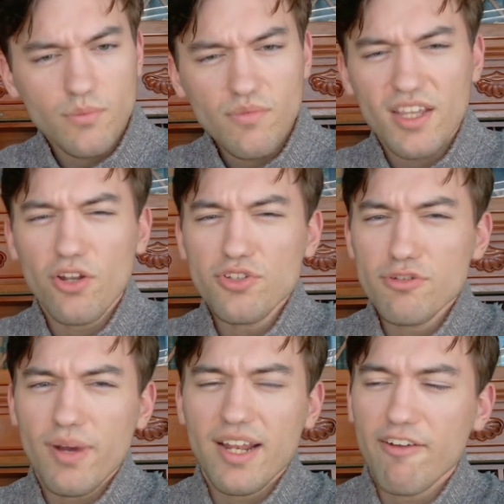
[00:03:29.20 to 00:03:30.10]
It also
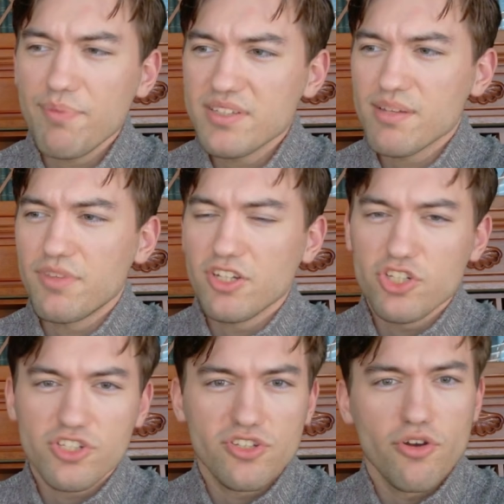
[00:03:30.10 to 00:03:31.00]
might have been something
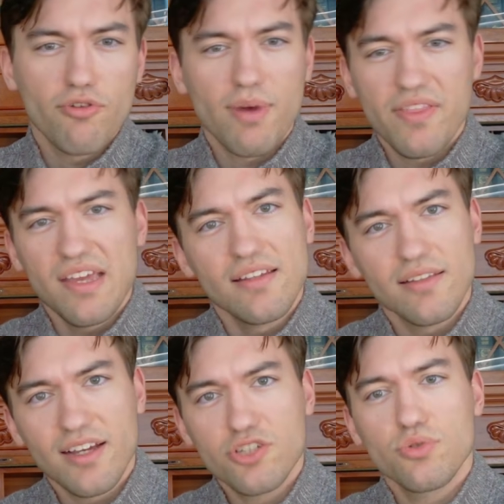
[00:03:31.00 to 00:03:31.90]
just known by the
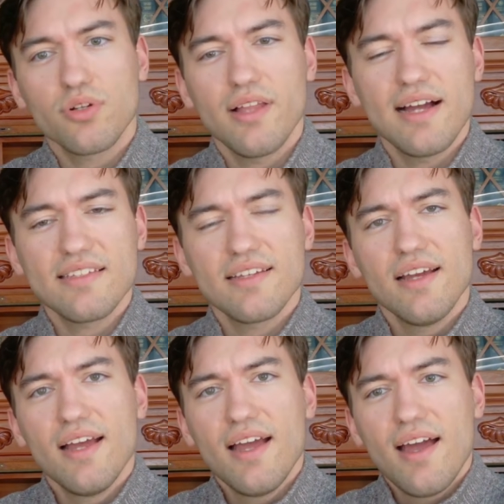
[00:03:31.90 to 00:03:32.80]
intellectual class
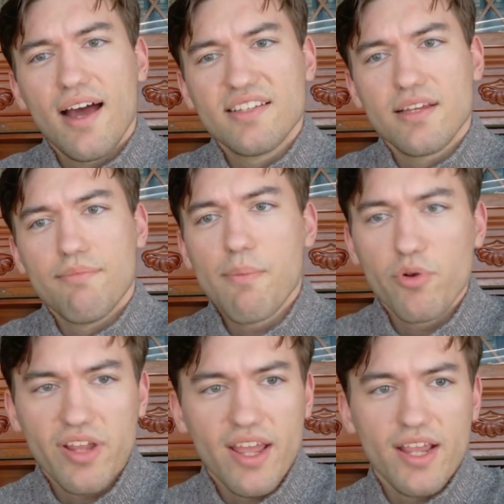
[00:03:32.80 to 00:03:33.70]
as a
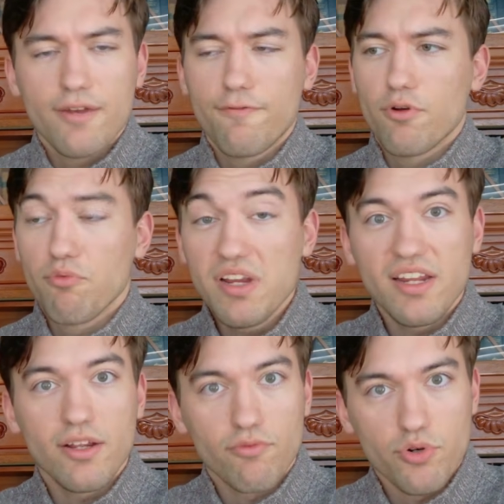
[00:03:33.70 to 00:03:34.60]
memory aid for
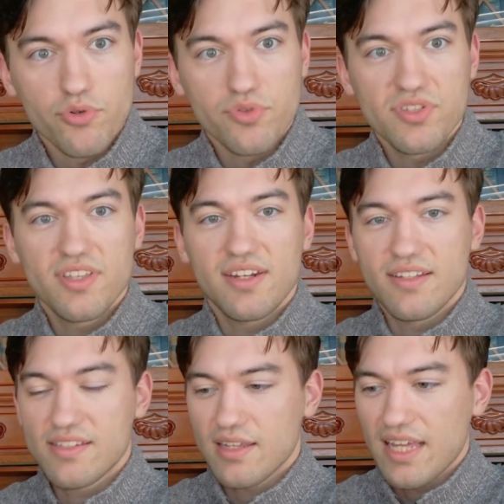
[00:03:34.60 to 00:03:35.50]
reading runes. That
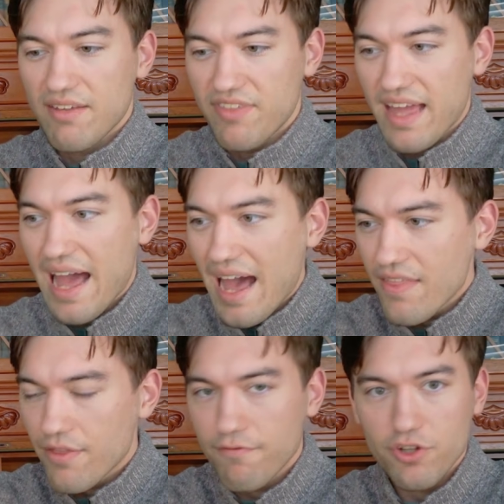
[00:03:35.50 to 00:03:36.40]
is, if they had
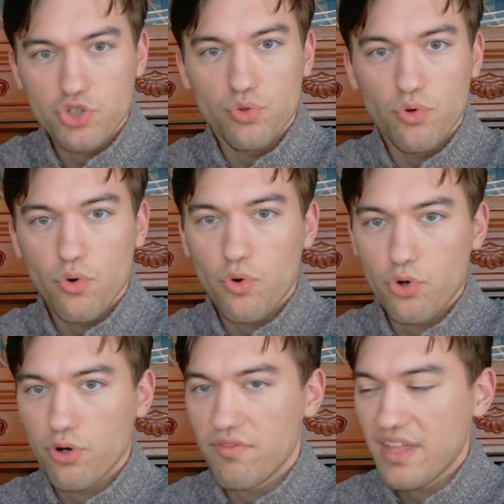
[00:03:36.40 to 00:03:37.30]
the visual
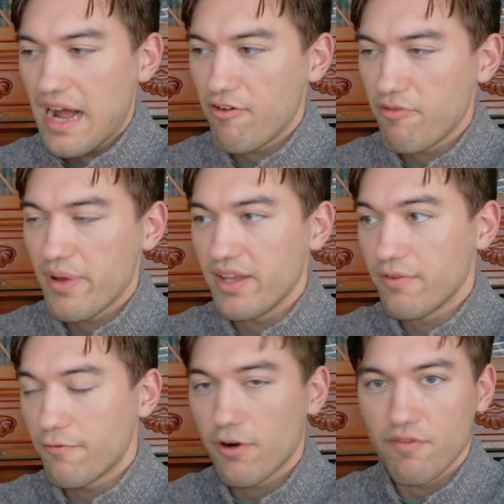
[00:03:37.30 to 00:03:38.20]
order of the alphabet in
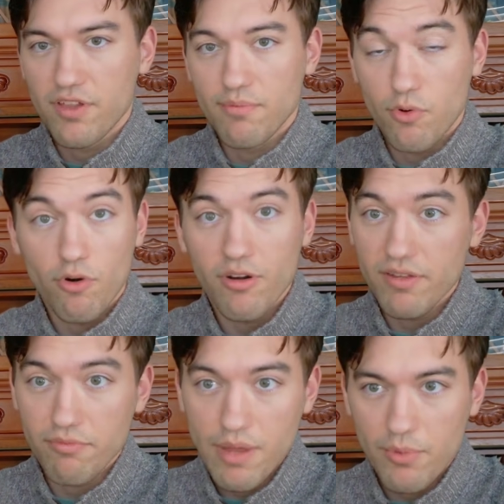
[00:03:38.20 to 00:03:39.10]
front of them or
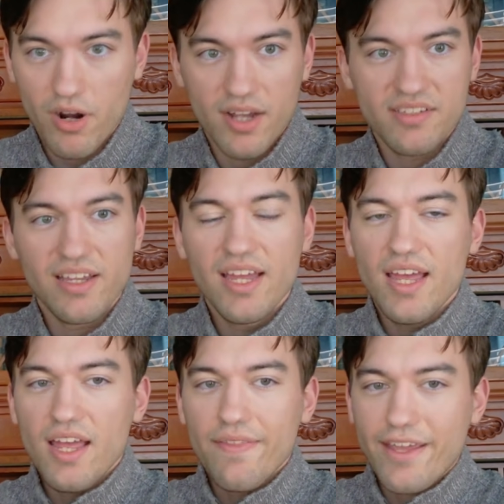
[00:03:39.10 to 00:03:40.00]
even memorized,
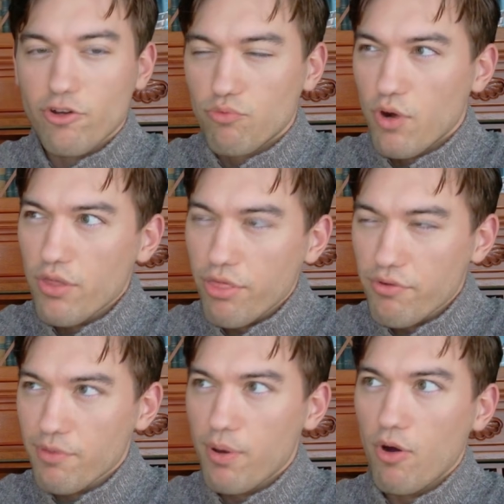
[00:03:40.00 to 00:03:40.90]
they could run through
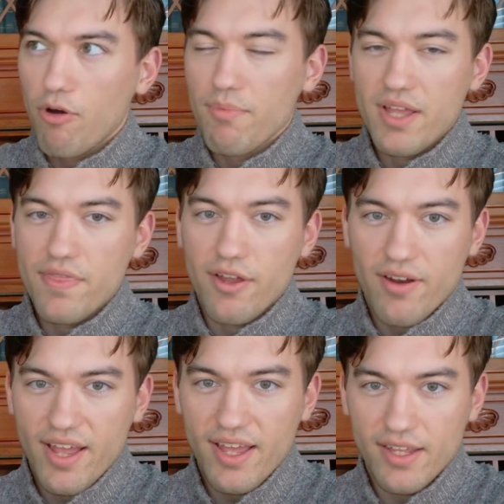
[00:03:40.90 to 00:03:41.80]
the poem in their
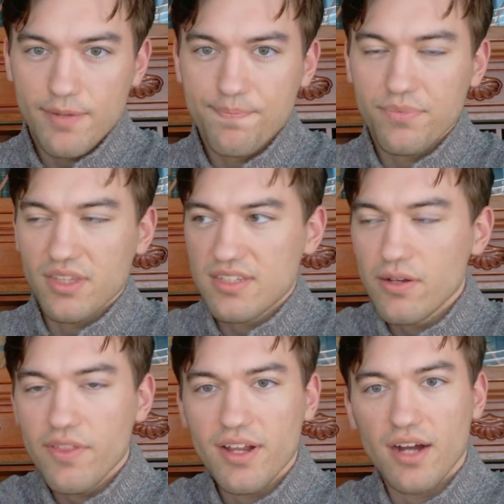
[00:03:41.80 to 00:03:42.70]
head until
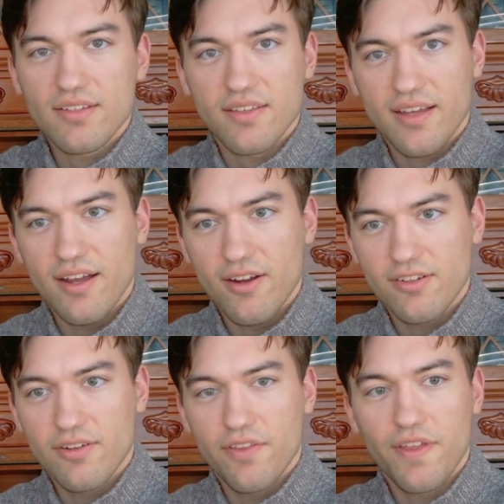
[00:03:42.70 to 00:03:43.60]
they got to the
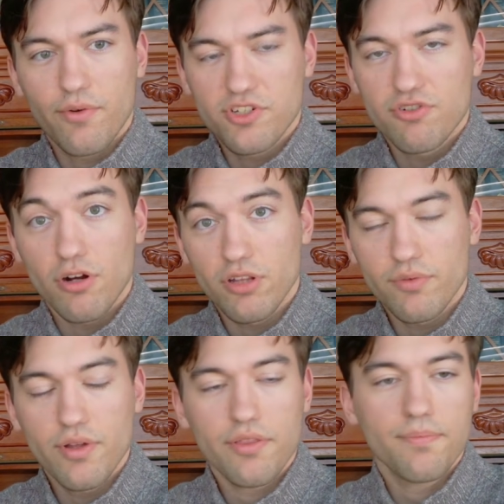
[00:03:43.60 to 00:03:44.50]
character that they were struggling
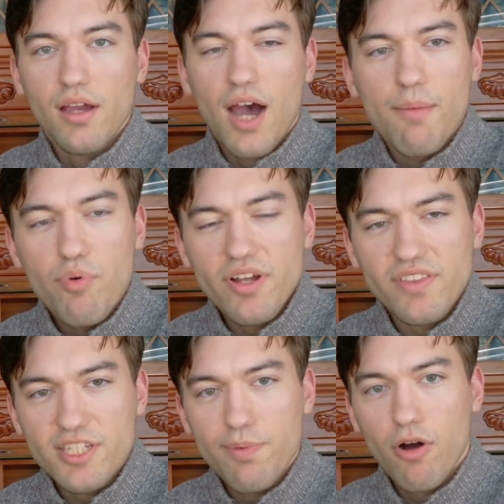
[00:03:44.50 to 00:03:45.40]
with. I bring
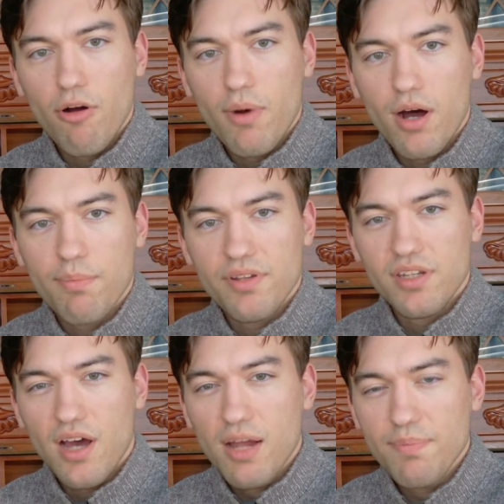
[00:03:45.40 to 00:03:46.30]
this poem up
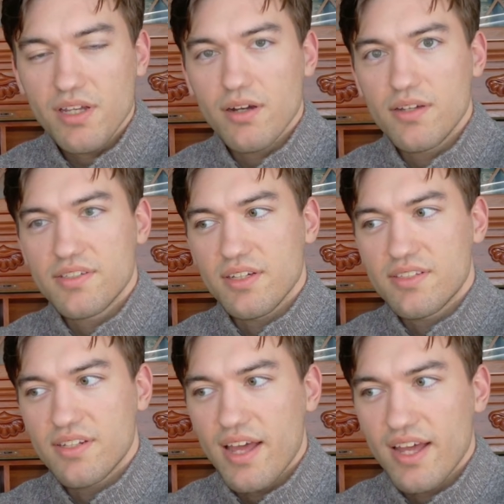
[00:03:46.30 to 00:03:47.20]
not because it's
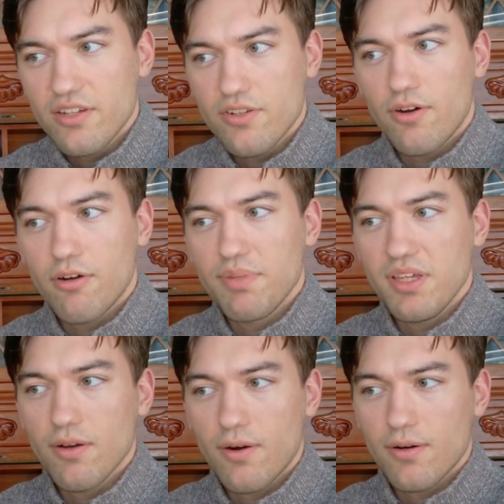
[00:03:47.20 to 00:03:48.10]
an end-all
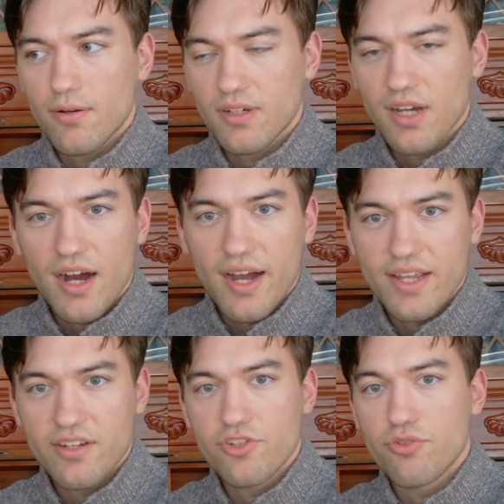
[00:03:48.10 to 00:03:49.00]
be-all
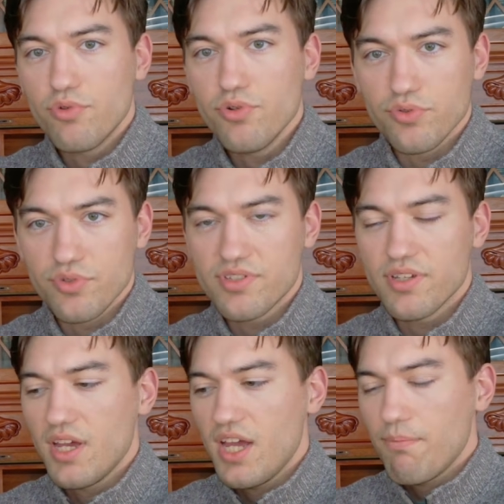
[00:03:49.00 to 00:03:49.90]
guide to runes,
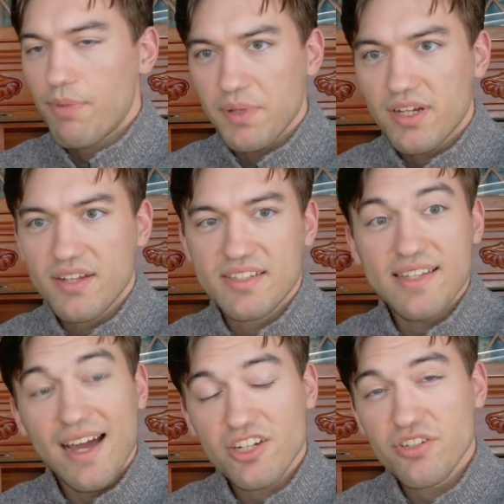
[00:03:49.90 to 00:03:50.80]
but because it's
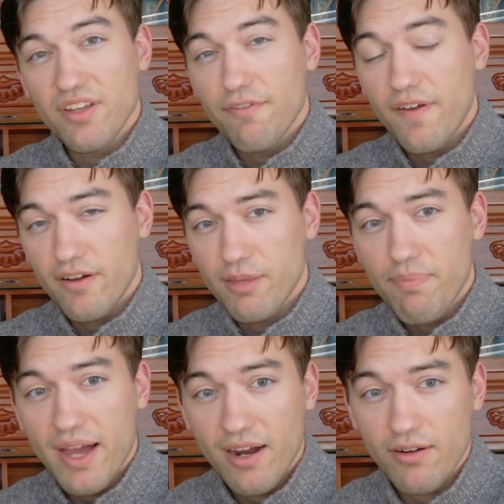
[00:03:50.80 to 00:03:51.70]
actually a fairly
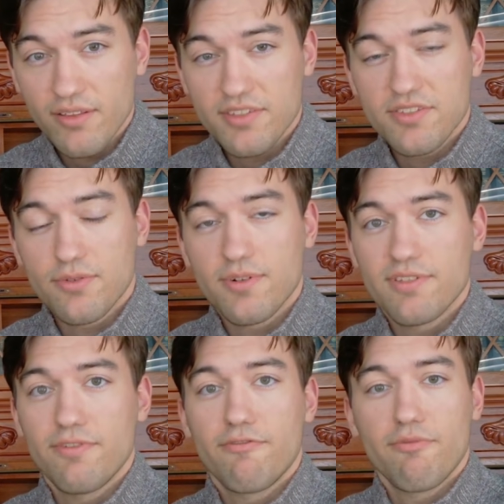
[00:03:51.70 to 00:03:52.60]
perilous source
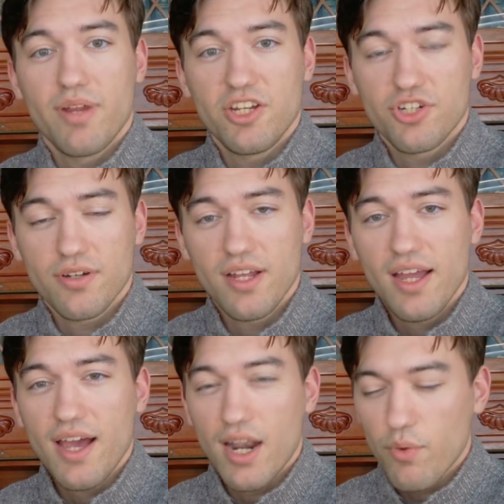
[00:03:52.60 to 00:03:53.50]
of information.
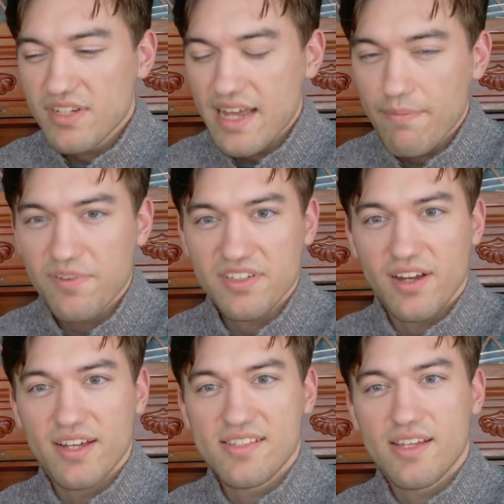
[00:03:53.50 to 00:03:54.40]
And I want to
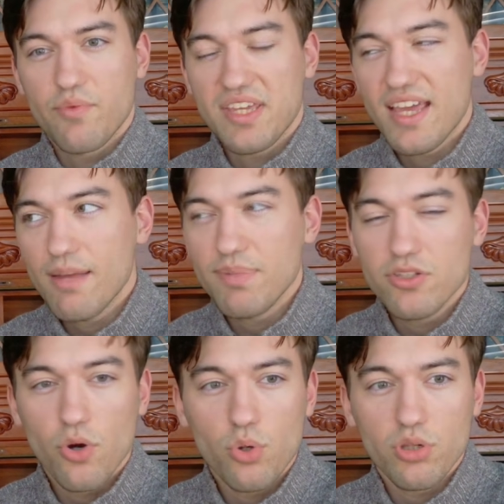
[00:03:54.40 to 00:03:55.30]
emphasize that we can't be
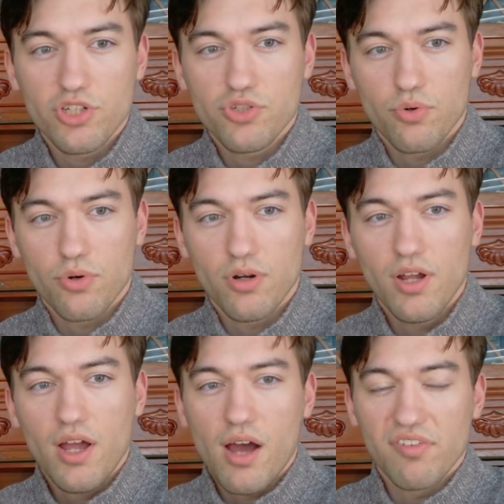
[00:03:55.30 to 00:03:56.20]
totally sure
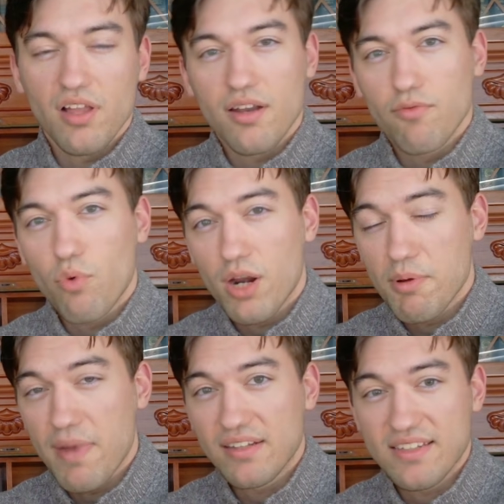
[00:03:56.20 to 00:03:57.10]
of a lot of what I'm
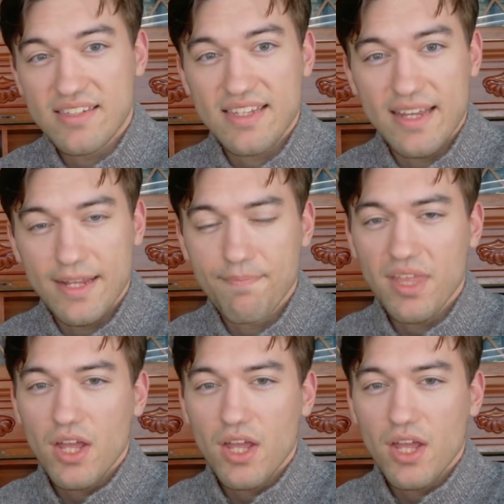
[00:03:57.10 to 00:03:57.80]
about to say.